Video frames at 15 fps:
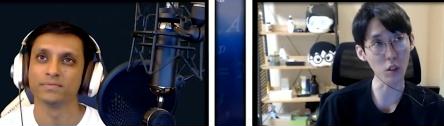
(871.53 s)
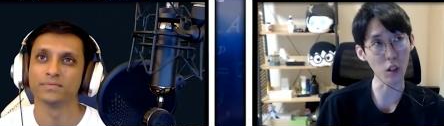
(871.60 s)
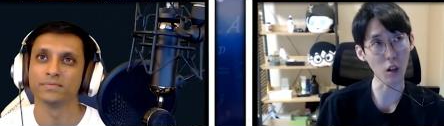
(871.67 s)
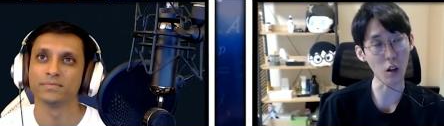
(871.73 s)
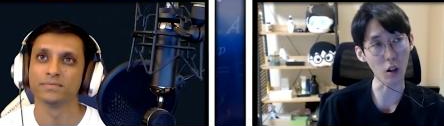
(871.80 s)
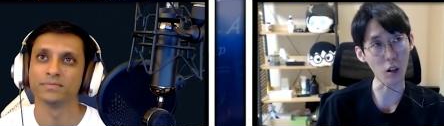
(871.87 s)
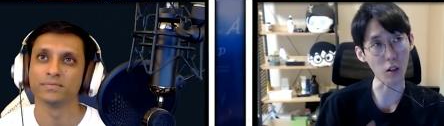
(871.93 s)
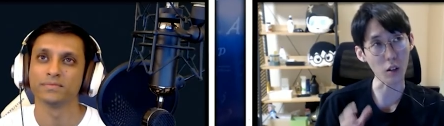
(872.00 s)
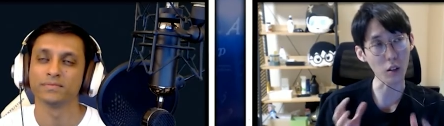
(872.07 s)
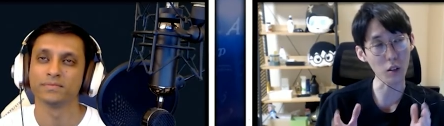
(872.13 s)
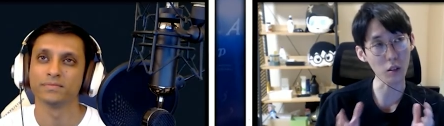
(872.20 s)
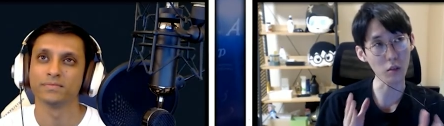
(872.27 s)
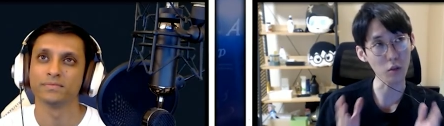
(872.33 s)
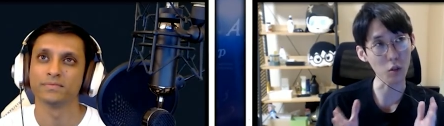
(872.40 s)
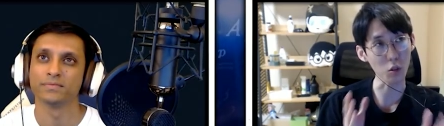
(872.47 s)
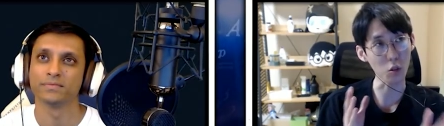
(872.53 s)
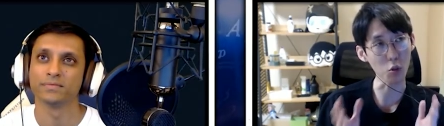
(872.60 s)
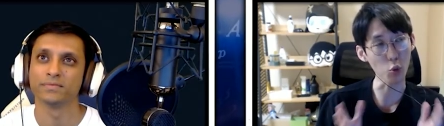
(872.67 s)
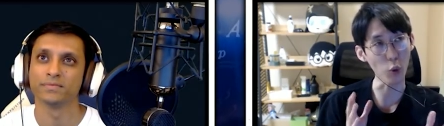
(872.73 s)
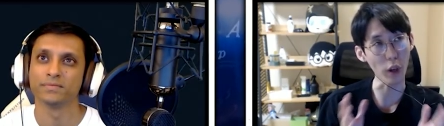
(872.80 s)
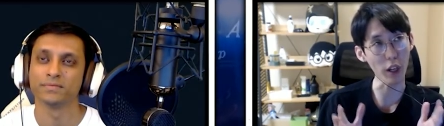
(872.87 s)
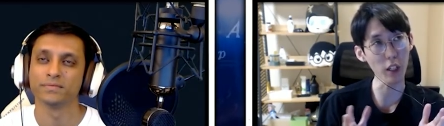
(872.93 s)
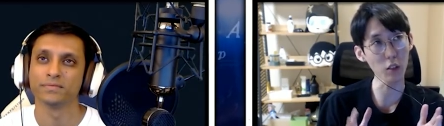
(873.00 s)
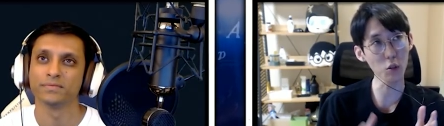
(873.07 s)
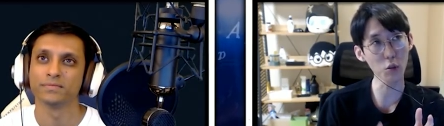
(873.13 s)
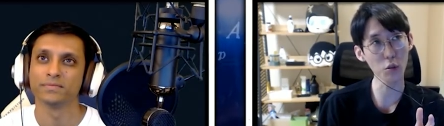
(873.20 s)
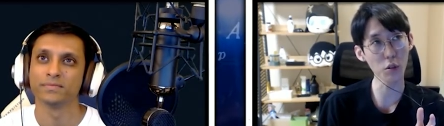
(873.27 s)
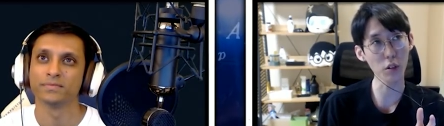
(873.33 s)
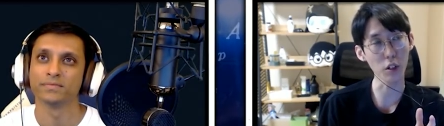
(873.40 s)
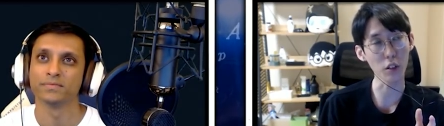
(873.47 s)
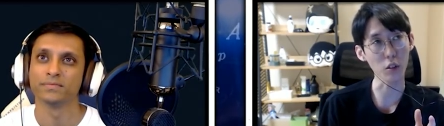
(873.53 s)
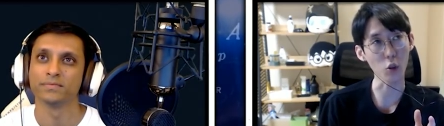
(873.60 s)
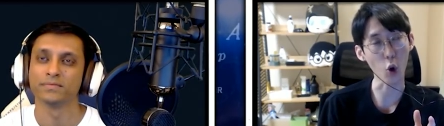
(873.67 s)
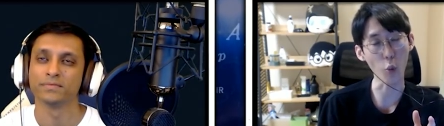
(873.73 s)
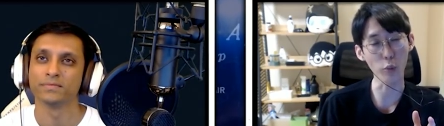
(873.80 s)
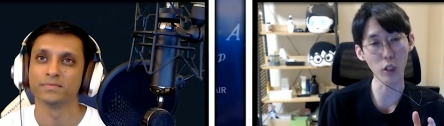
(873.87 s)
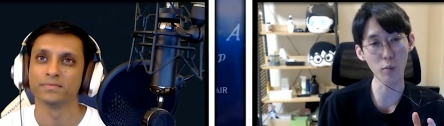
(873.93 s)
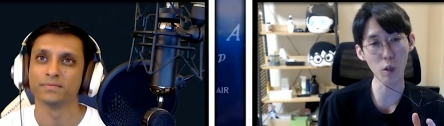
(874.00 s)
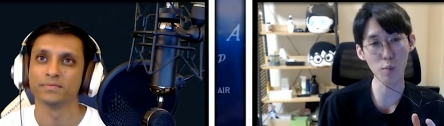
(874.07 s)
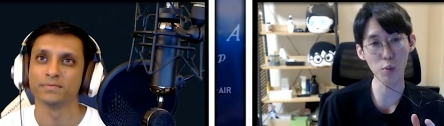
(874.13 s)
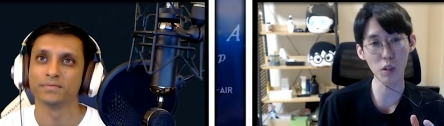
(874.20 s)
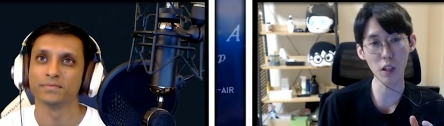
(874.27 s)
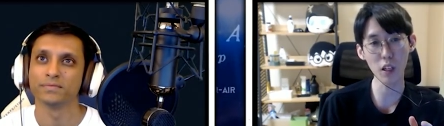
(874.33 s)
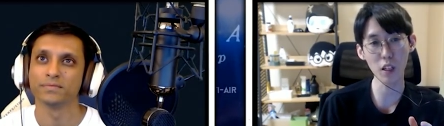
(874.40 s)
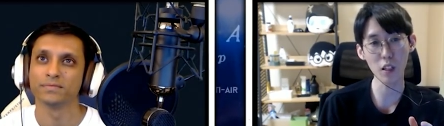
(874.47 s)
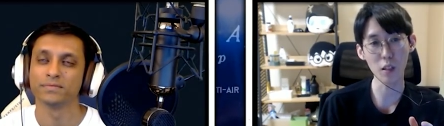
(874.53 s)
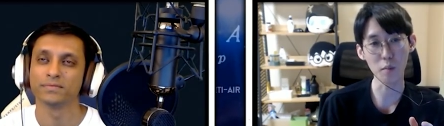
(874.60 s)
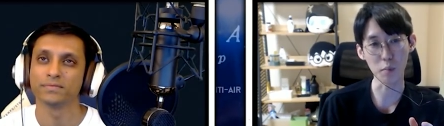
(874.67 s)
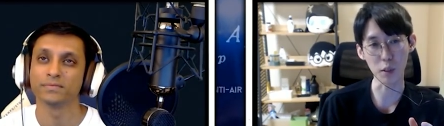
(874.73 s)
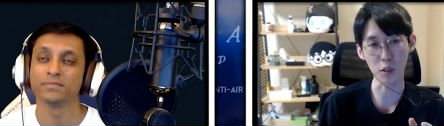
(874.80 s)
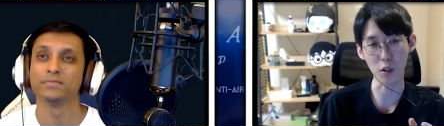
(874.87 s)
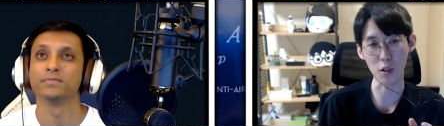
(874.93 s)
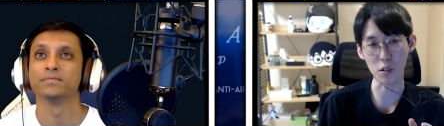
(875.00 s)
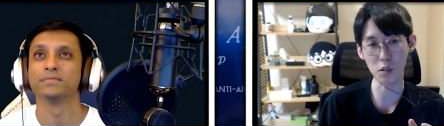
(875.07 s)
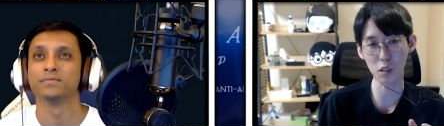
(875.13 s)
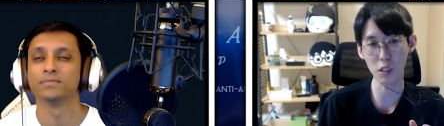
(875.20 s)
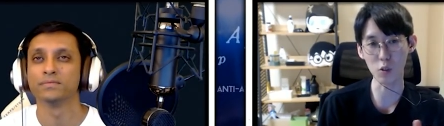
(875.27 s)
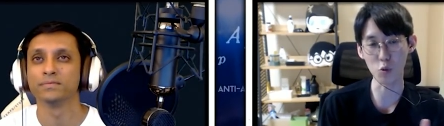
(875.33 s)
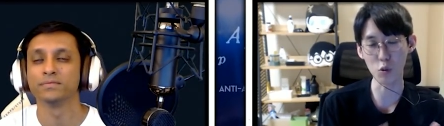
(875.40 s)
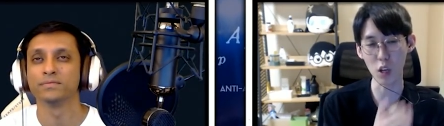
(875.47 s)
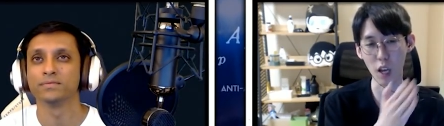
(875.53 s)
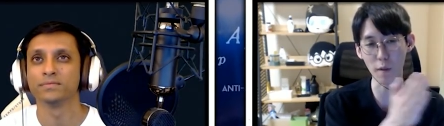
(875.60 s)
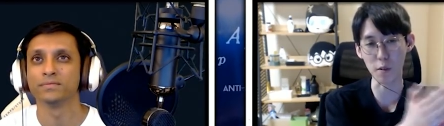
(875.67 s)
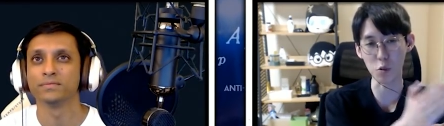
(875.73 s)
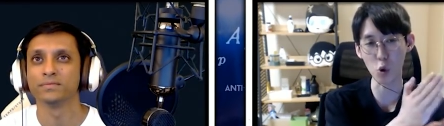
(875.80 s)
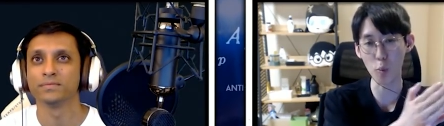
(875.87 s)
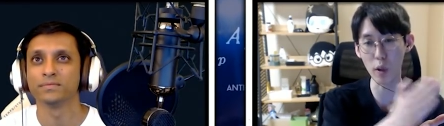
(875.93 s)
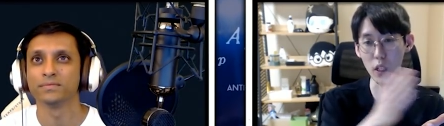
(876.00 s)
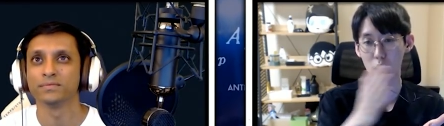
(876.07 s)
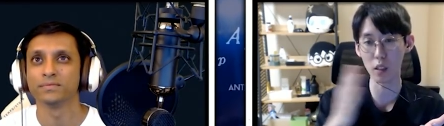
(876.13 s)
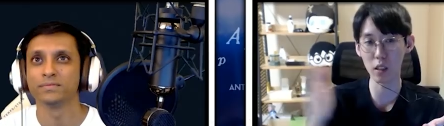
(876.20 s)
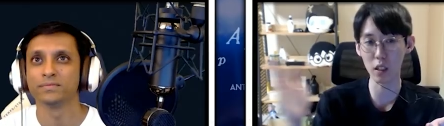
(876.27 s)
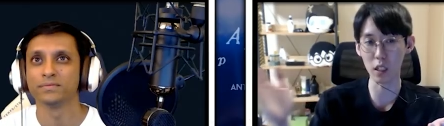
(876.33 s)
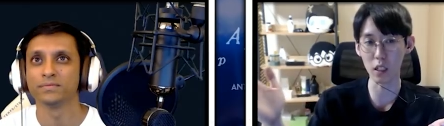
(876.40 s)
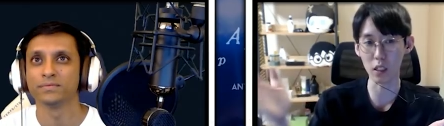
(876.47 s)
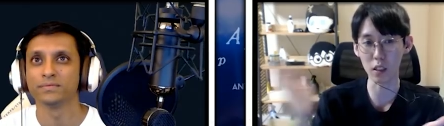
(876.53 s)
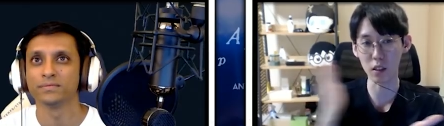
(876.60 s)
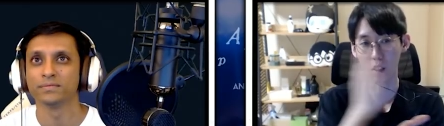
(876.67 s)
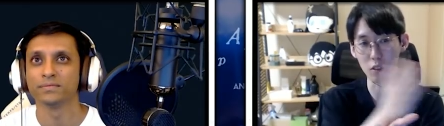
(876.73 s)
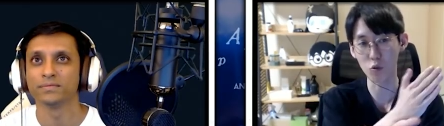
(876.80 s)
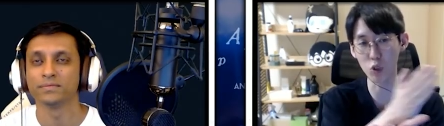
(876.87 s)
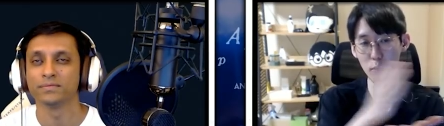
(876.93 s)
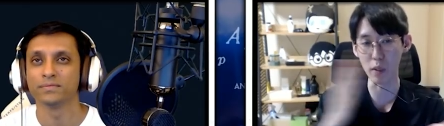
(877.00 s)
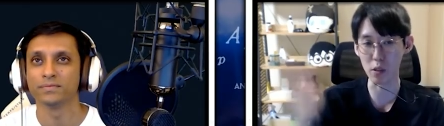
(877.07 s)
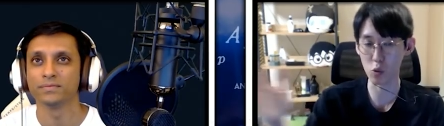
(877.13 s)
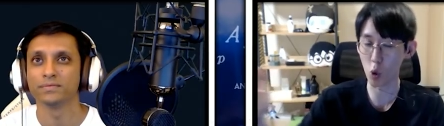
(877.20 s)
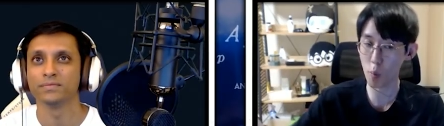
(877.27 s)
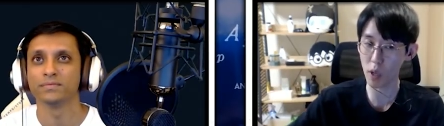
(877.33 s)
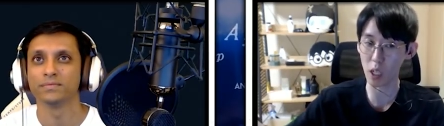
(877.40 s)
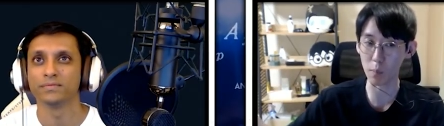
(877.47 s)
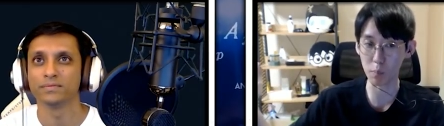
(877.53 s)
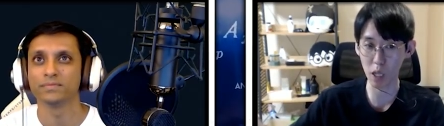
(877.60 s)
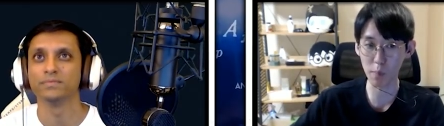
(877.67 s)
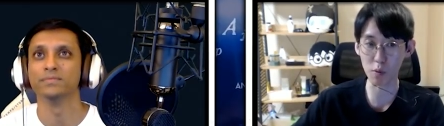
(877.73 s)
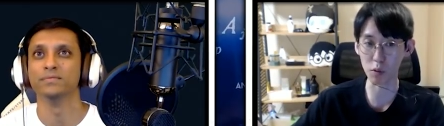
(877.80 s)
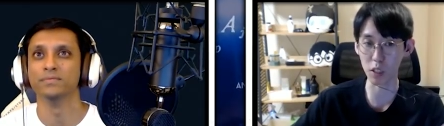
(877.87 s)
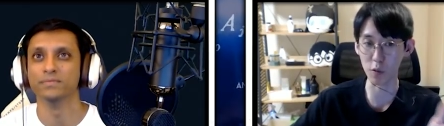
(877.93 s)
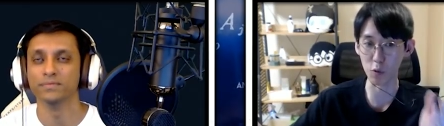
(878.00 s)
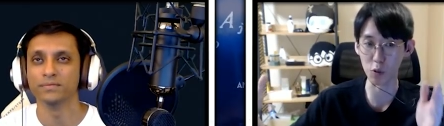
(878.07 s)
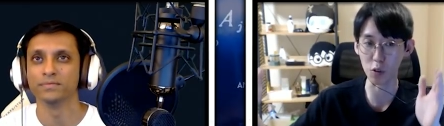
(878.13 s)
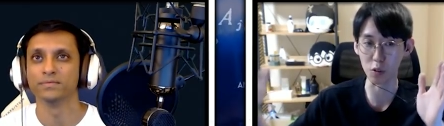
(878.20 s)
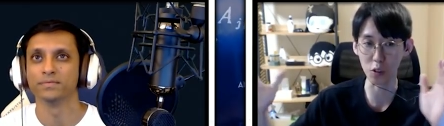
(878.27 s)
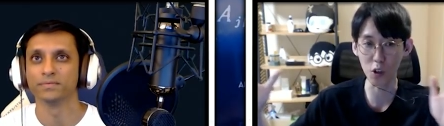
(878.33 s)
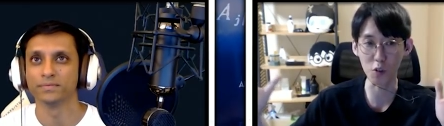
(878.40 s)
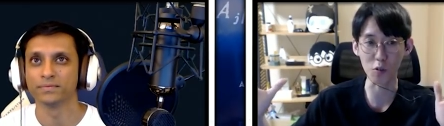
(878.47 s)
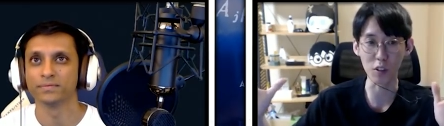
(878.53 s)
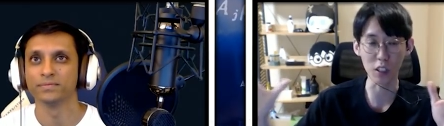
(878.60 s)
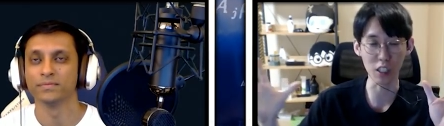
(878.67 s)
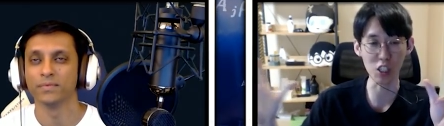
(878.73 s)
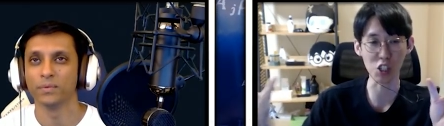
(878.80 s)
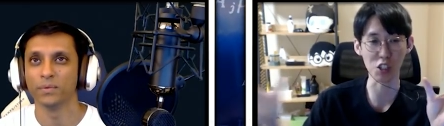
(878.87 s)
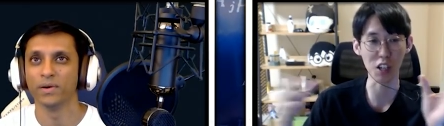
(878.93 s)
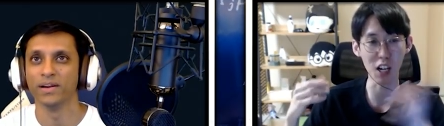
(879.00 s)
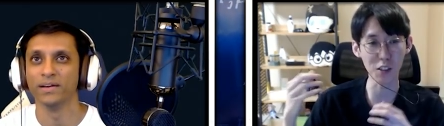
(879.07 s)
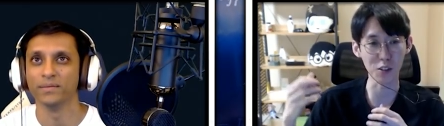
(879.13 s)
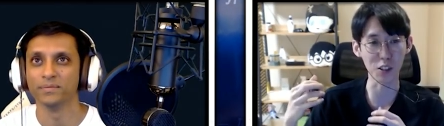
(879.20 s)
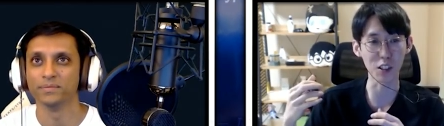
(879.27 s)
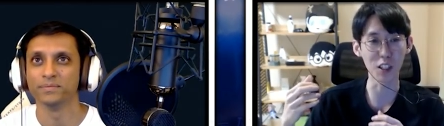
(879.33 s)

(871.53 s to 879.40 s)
Speaker 1: uh good way to learn optimal play because still we have uh, so many uh, we meet so many people mm -hmm. that mm-hmm. we don't know each right. other.